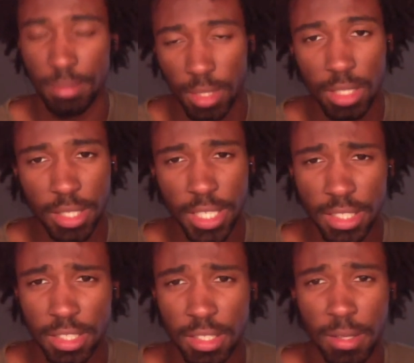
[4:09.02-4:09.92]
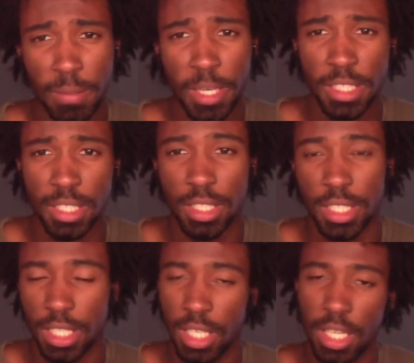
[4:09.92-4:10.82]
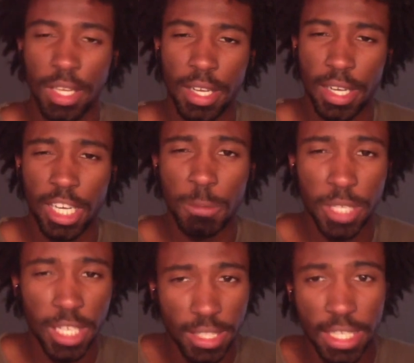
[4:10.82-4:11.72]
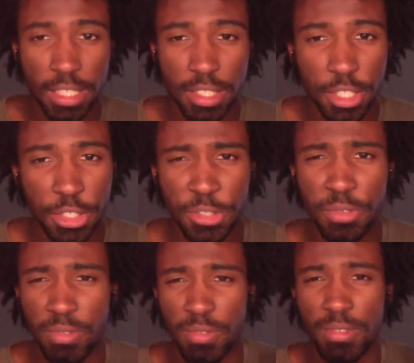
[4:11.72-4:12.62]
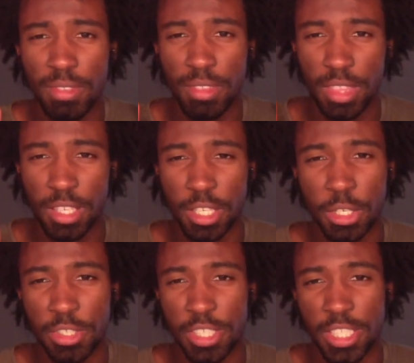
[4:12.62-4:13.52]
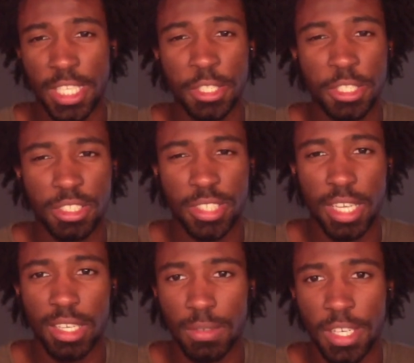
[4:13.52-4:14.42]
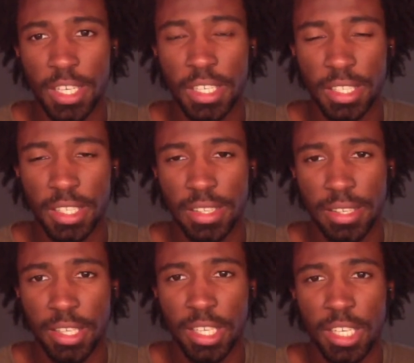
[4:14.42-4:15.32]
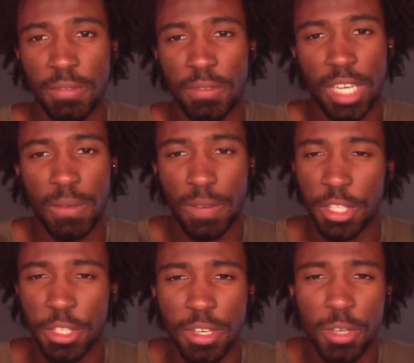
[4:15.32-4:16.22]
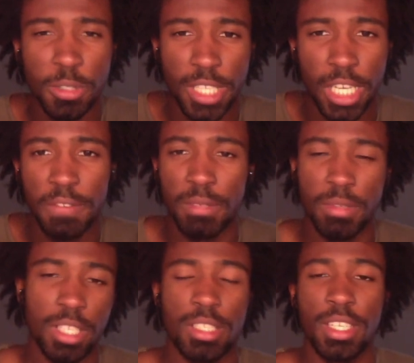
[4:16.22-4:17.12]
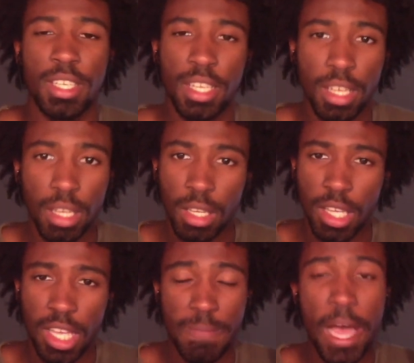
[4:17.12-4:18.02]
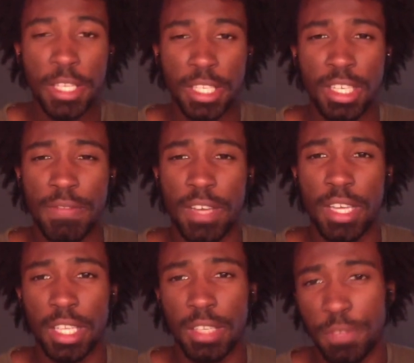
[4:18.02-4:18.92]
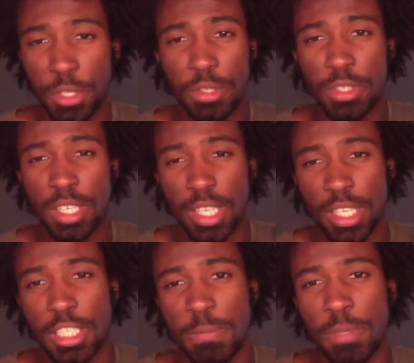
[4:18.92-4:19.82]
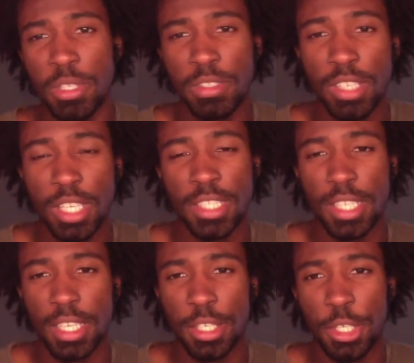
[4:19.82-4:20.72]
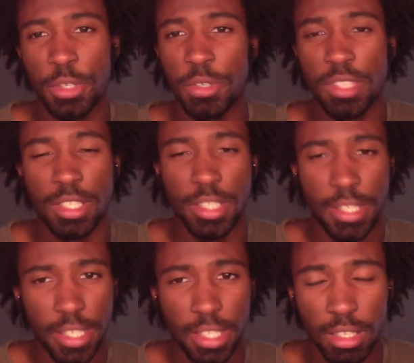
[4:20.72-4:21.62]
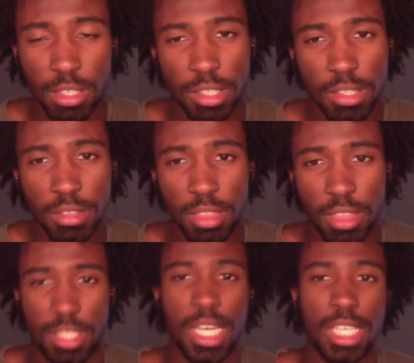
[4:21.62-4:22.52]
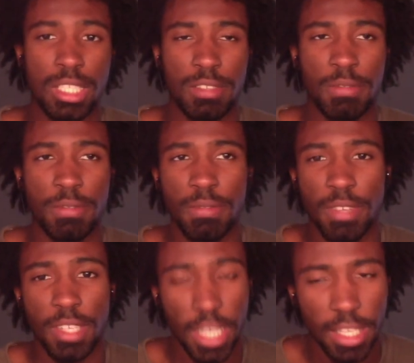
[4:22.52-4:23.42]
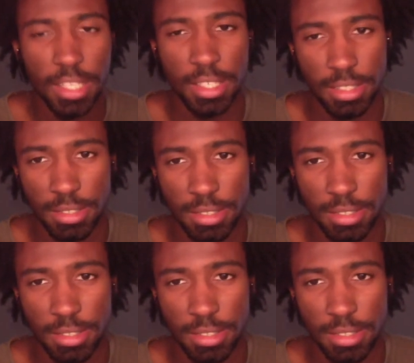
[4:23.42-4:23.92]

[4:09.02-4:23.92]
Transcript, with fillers: All right, so then basically, I'll break down to you the core essential takeaway of what I want you to understand from this. Imagine if I give you a spoon and tell you to dig a hole the size of an acre